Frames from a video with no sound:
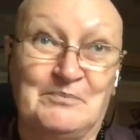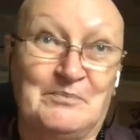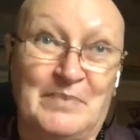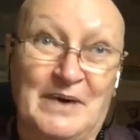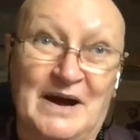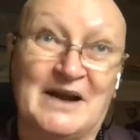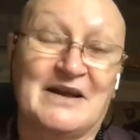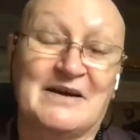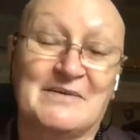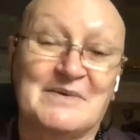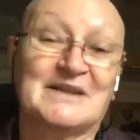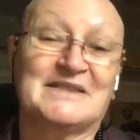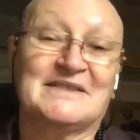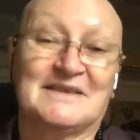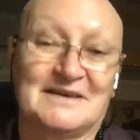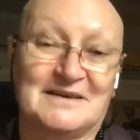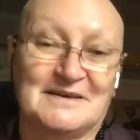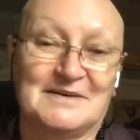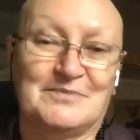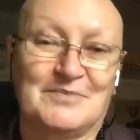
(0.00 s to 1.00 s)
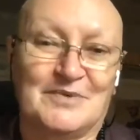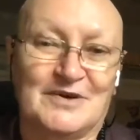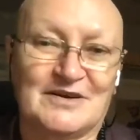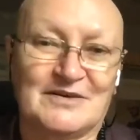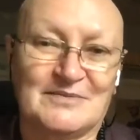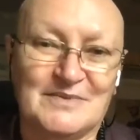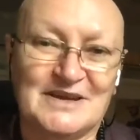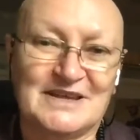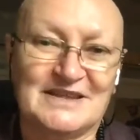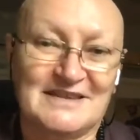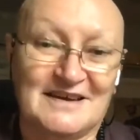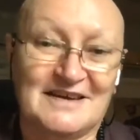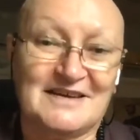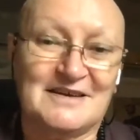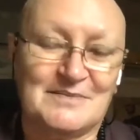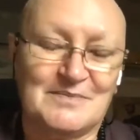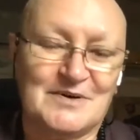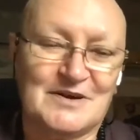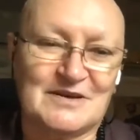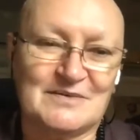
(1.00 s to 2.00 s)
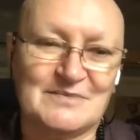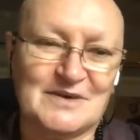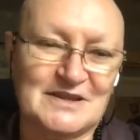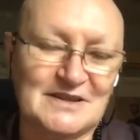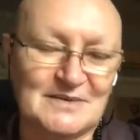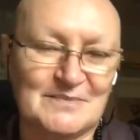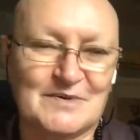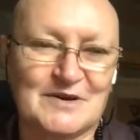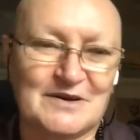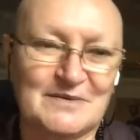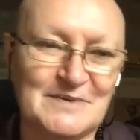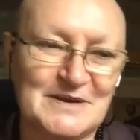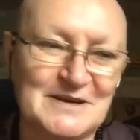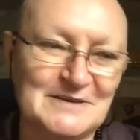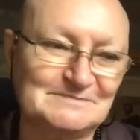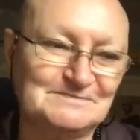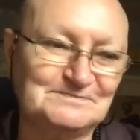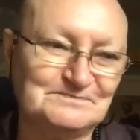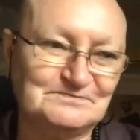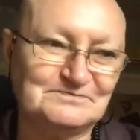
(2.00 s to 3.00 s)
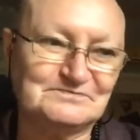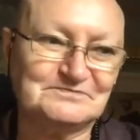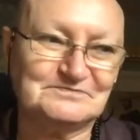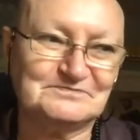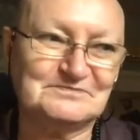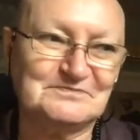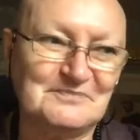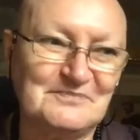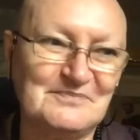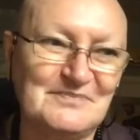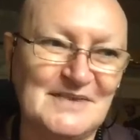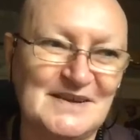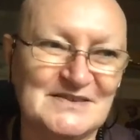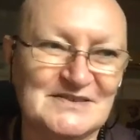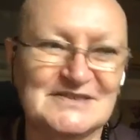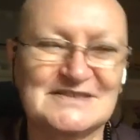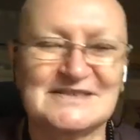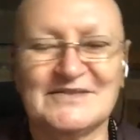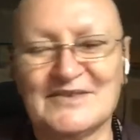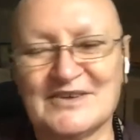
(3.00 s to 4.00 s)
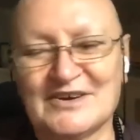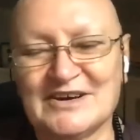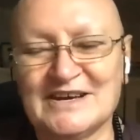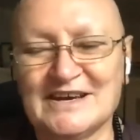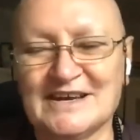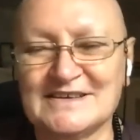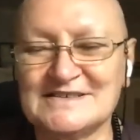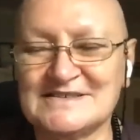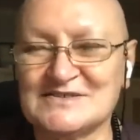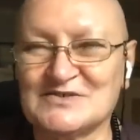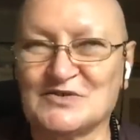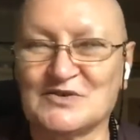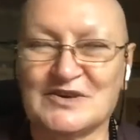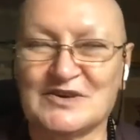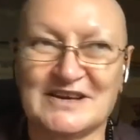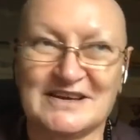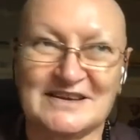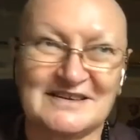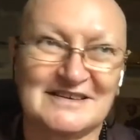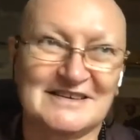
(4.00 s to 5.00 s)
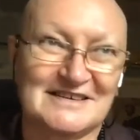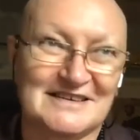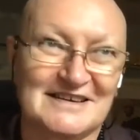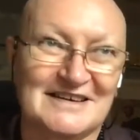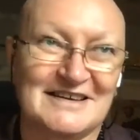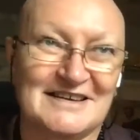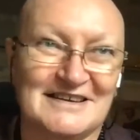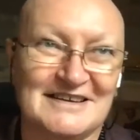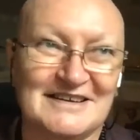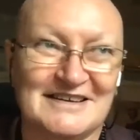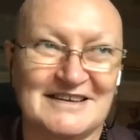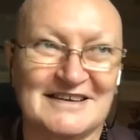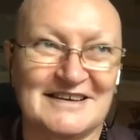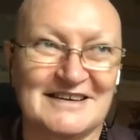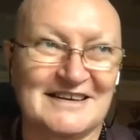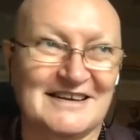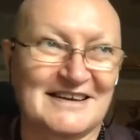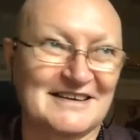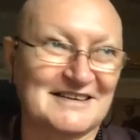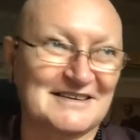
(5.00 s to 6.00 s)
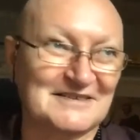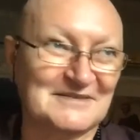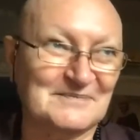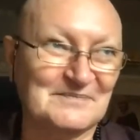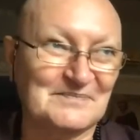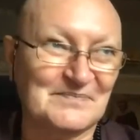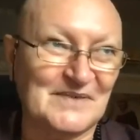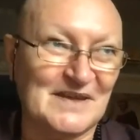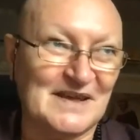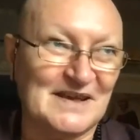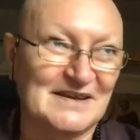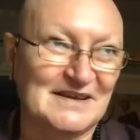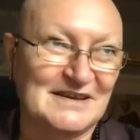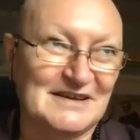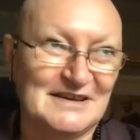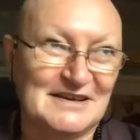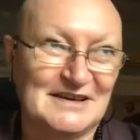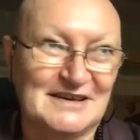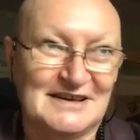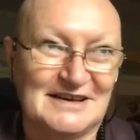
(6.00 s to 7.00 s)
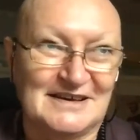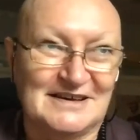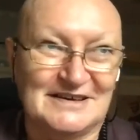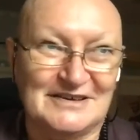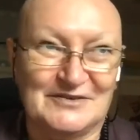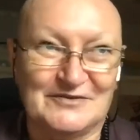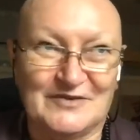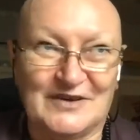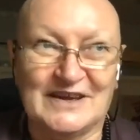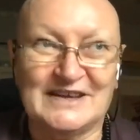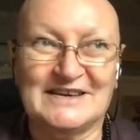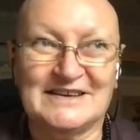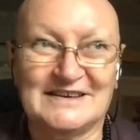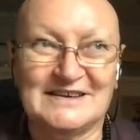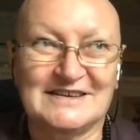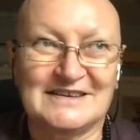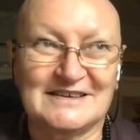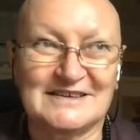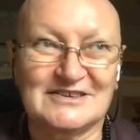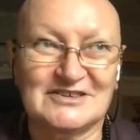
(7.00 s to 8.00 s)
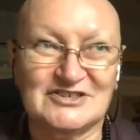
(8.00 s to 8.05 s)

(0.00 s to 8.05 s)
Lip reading: paramata parami, Dāna-pāramī parami. So it's a very nice story. I like. You find it in the